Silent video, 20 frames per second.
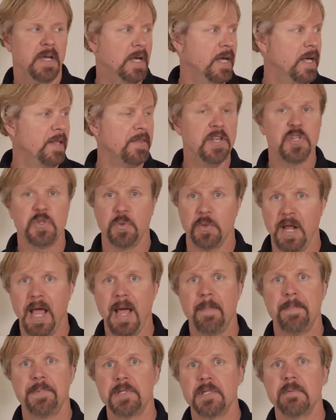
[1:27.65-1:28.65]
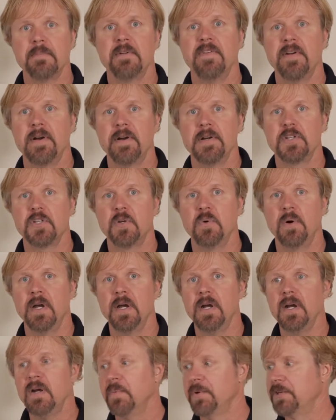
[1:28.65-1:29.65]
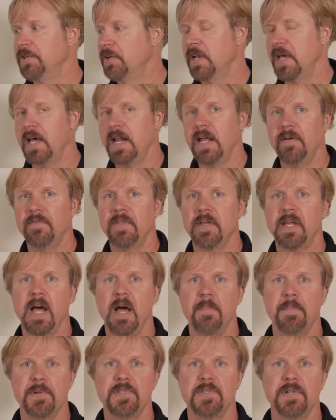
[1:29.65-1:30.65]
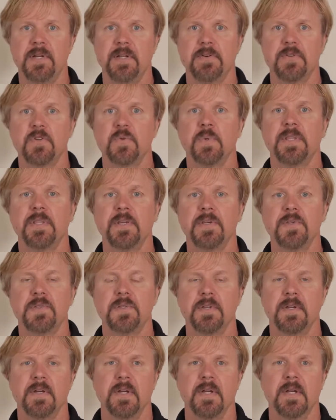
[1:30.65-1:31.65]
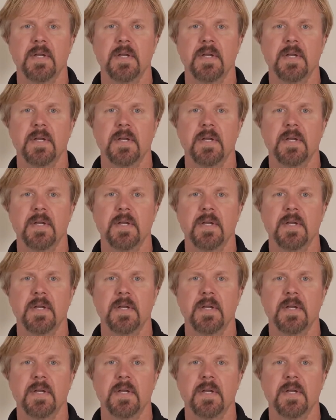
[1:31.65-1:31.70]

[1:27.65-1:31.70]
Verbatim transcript: Uh, this one happens to be very square. We do not have the compensators with us.